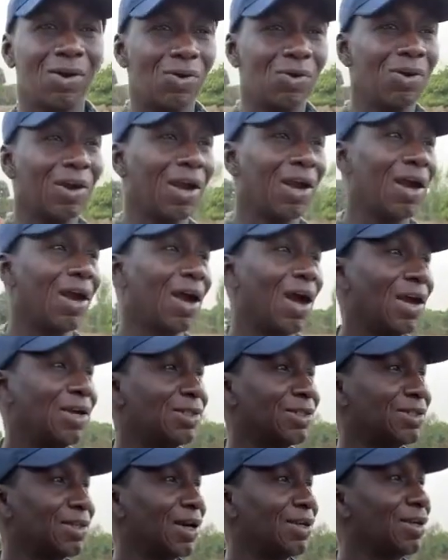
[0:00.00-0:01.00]
Okay, I
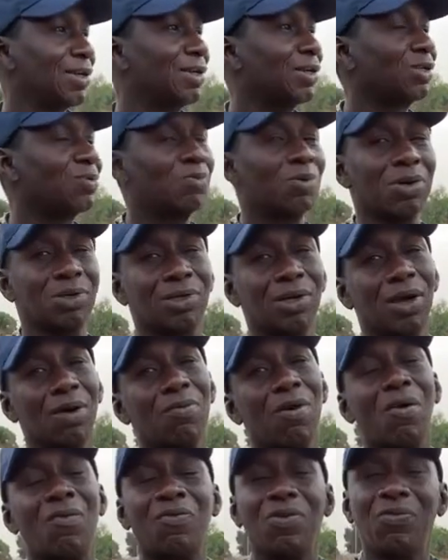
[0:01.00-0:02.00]
started this project
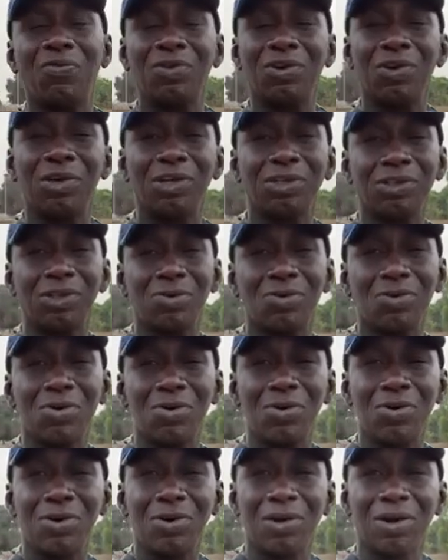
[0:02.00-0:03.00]
about 15 years
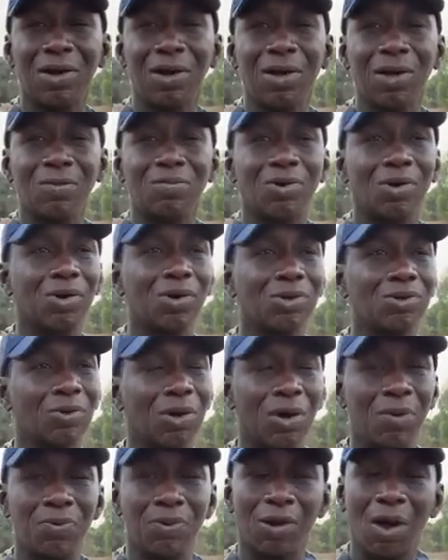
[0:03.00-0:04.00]
ago. Because
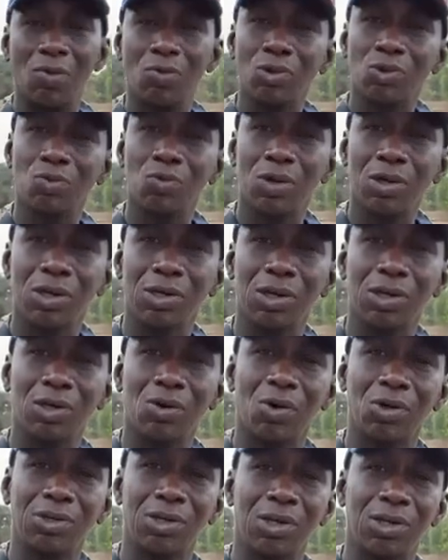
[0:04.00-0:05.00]
what happened, I was working in the
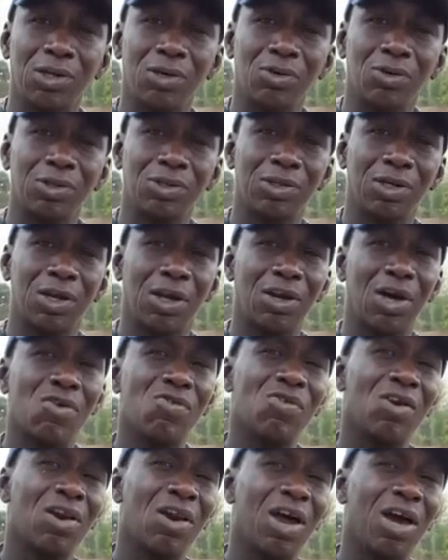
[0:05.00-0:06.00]
hotel industry and I
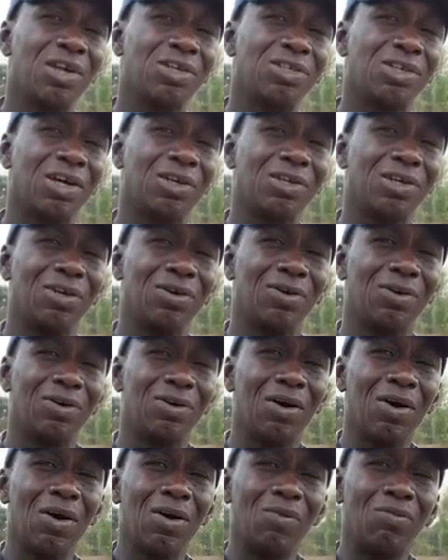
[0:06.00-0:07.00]
realized that, you know,
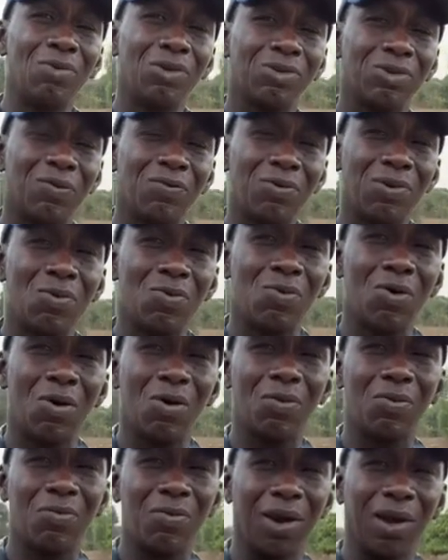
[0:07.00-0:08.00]
most of the
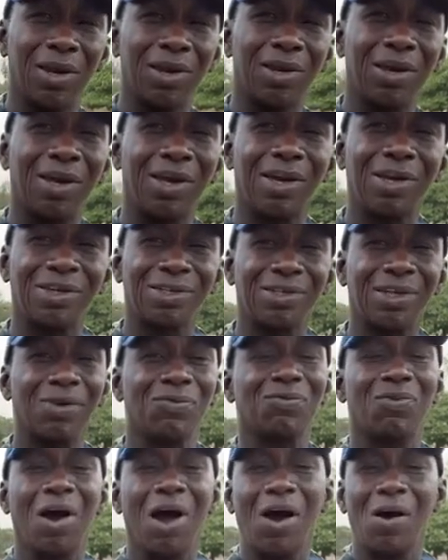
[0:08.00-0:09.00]
workmen is
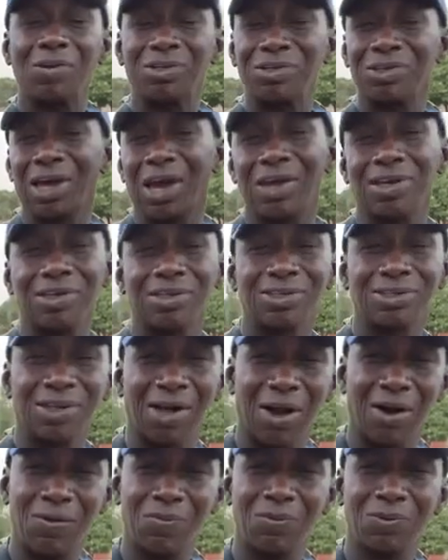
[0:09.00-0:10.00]
for outsiders
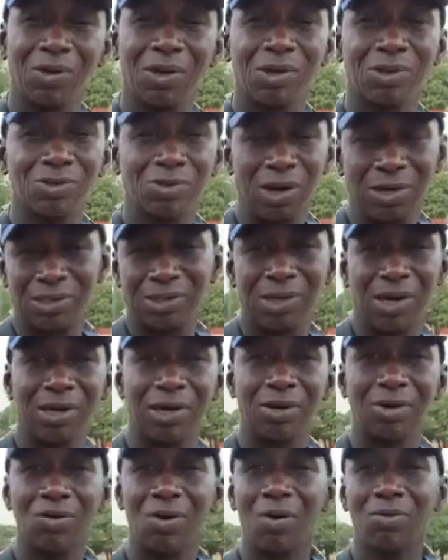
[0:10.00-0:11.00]
now. So I
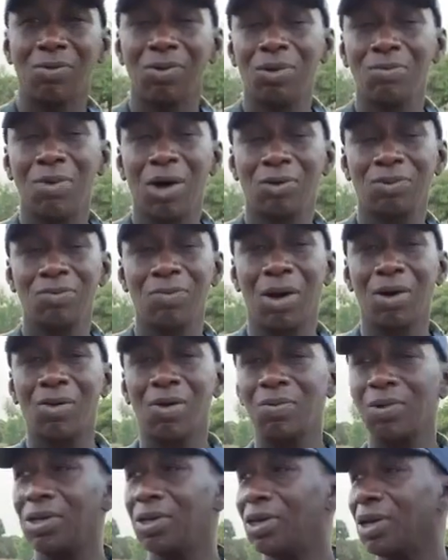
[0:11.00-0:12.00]
decided, no, I'm going back to my
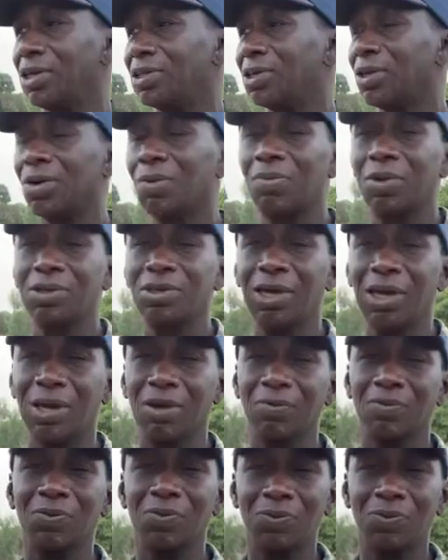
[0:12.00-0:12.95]
community and set up a thing.